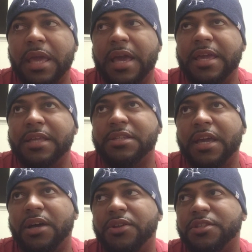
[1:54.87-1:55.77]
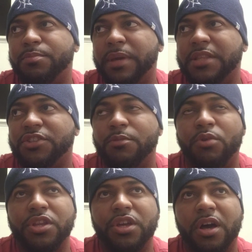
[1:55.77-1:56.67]
Yeah, he can take on Spence,
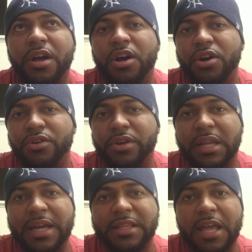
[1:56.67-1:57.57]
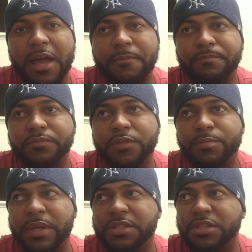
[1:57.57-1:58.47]
someone young, hungry like that.
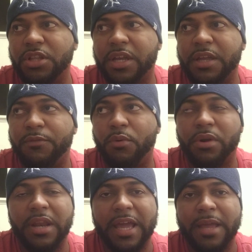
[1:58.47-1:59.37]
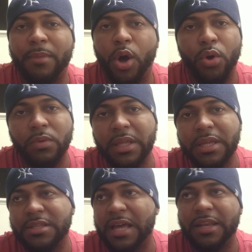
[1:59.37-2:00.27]
Spence is looking for a name
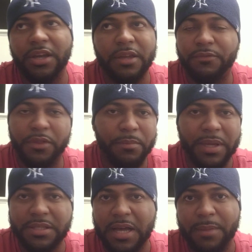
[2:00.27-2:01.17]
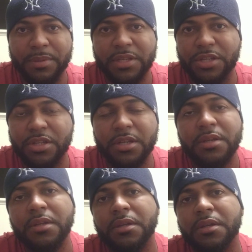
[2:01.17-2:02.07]
only. He's not looking for the best competition.